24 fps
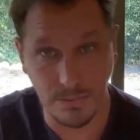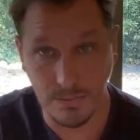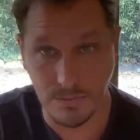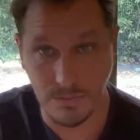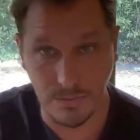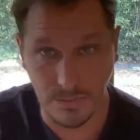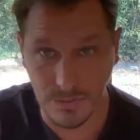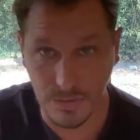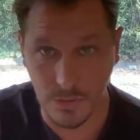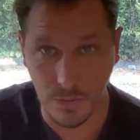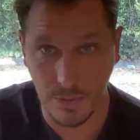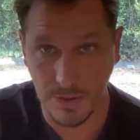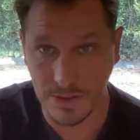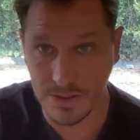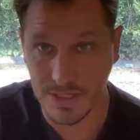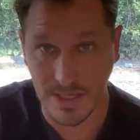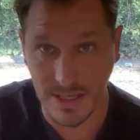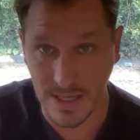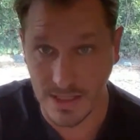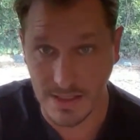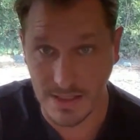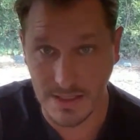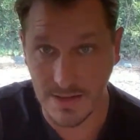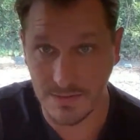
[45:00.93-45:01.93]
do a bunch of
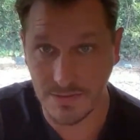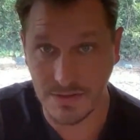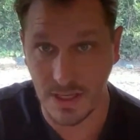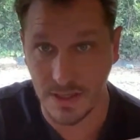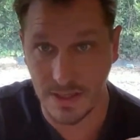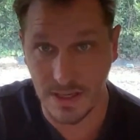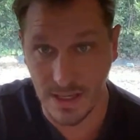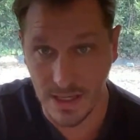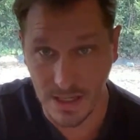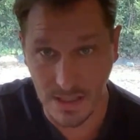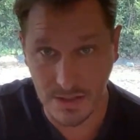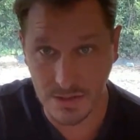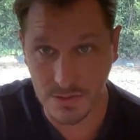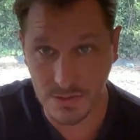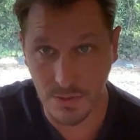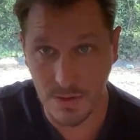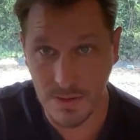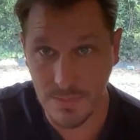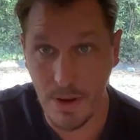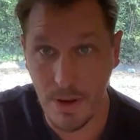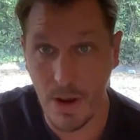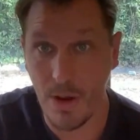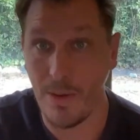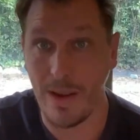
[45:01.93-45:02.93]
git diffs on his
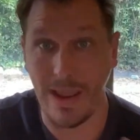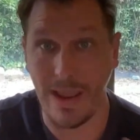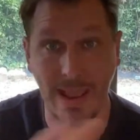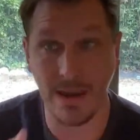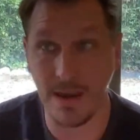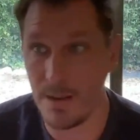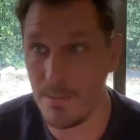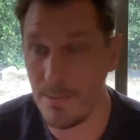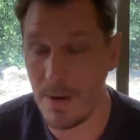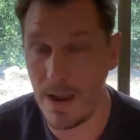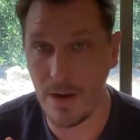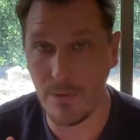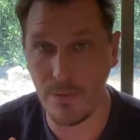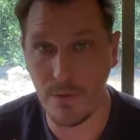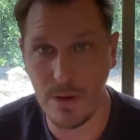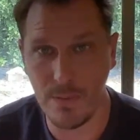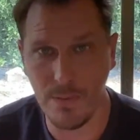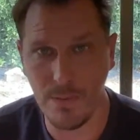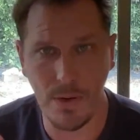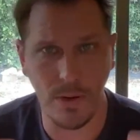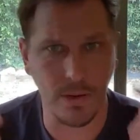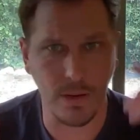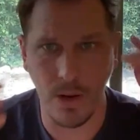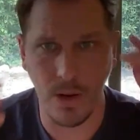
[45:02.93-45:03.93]
repo and on my
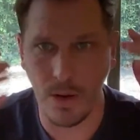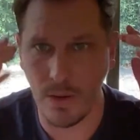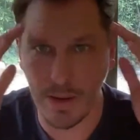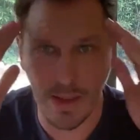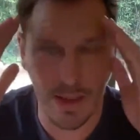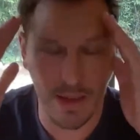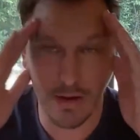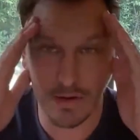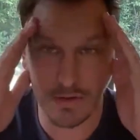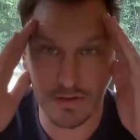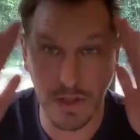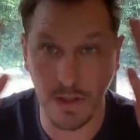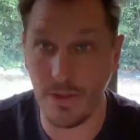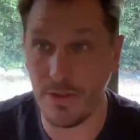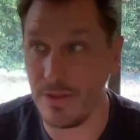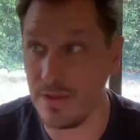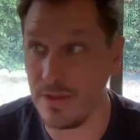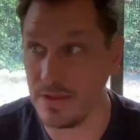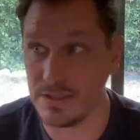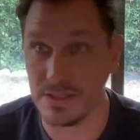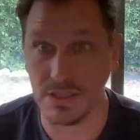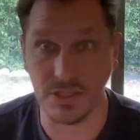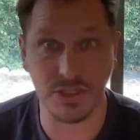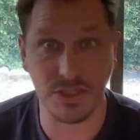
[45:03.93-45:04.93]
repo and go, okay, here's all the
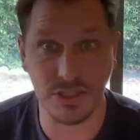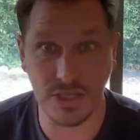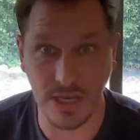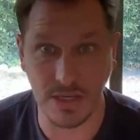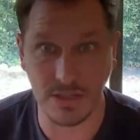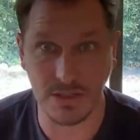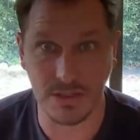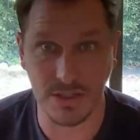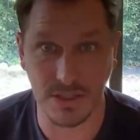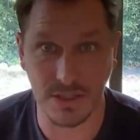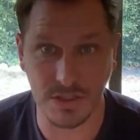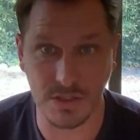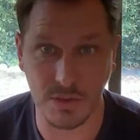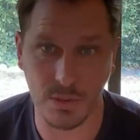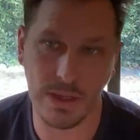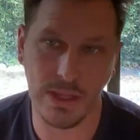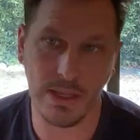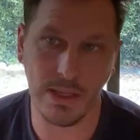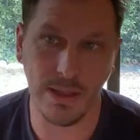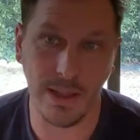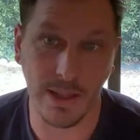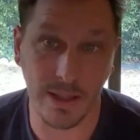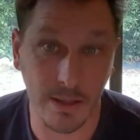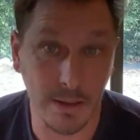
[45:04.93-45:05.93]
things that changed this
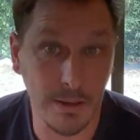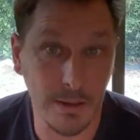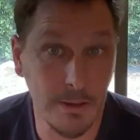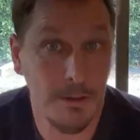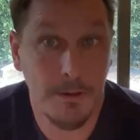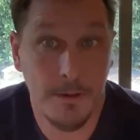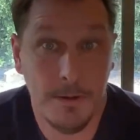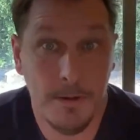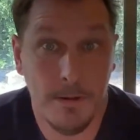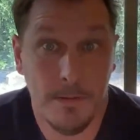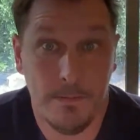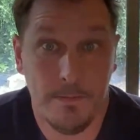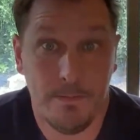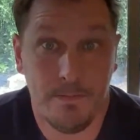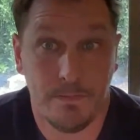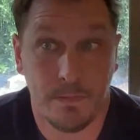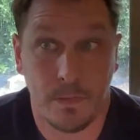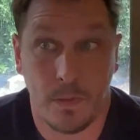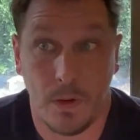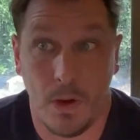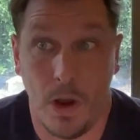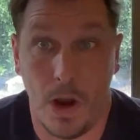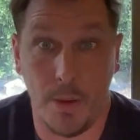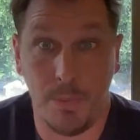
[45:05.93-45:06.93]
week. Like
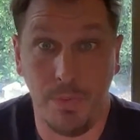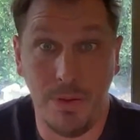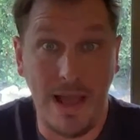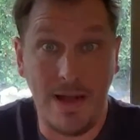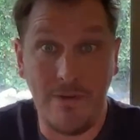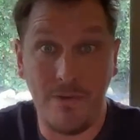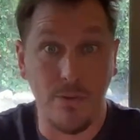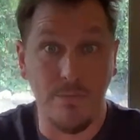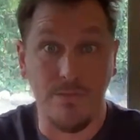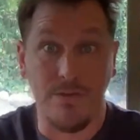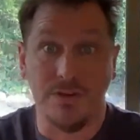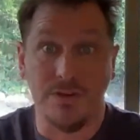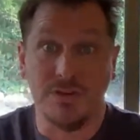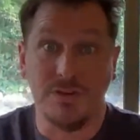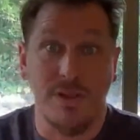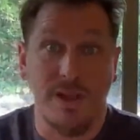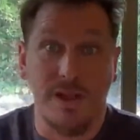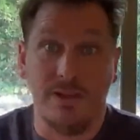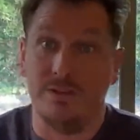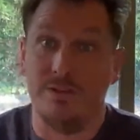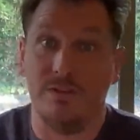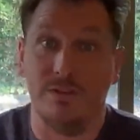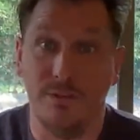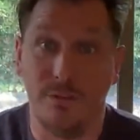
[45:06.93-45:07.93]
our platform
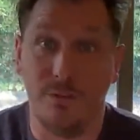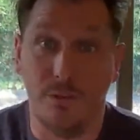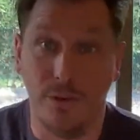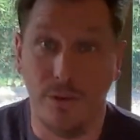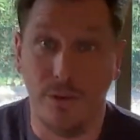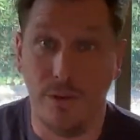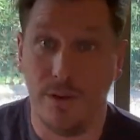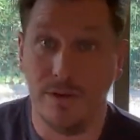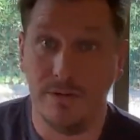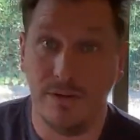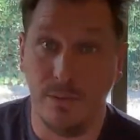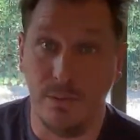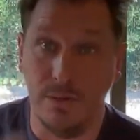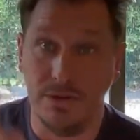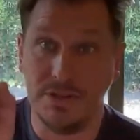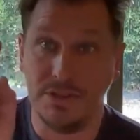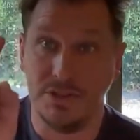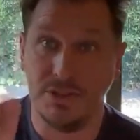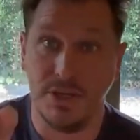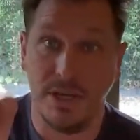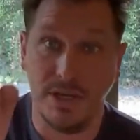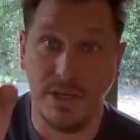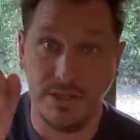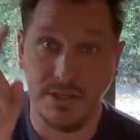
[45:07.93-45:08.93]
visualizes it for you. I can say what's
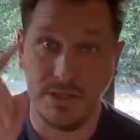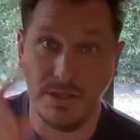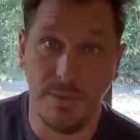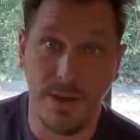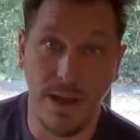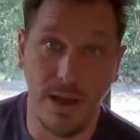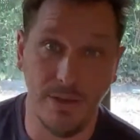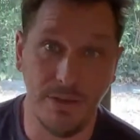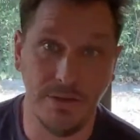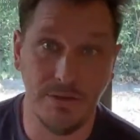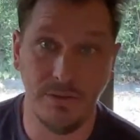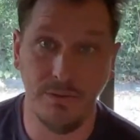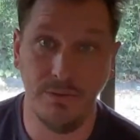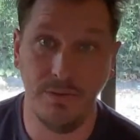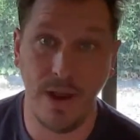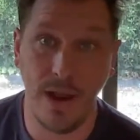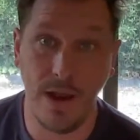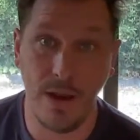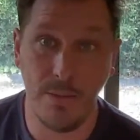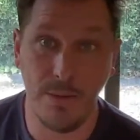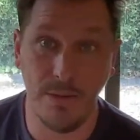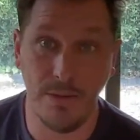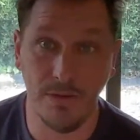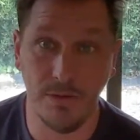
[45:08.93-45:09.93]
changed about this
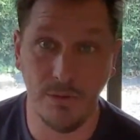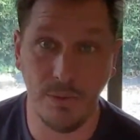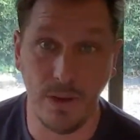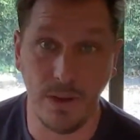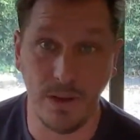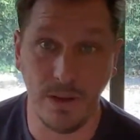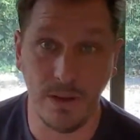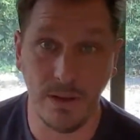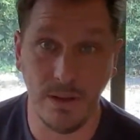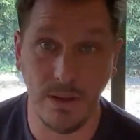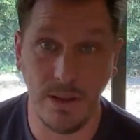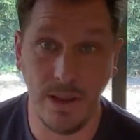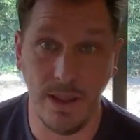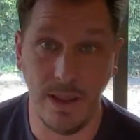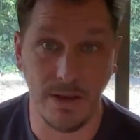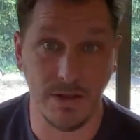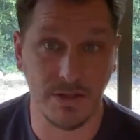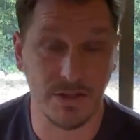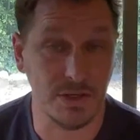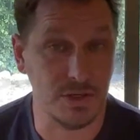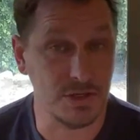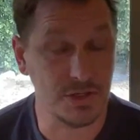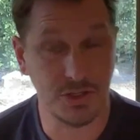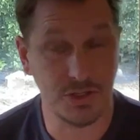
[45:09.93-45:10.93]
environment this week, and
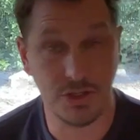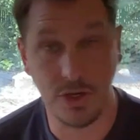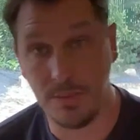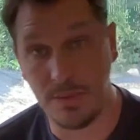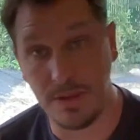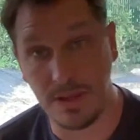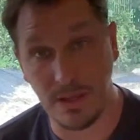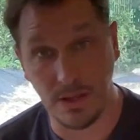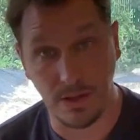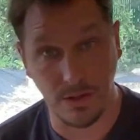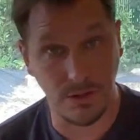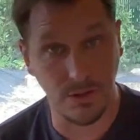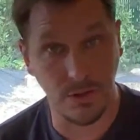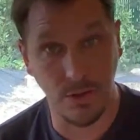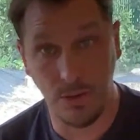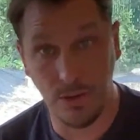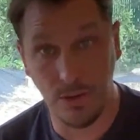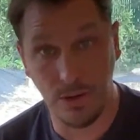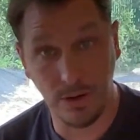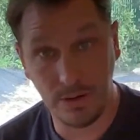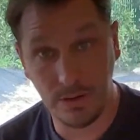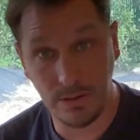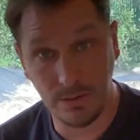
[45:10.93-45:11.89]
it's going to show me your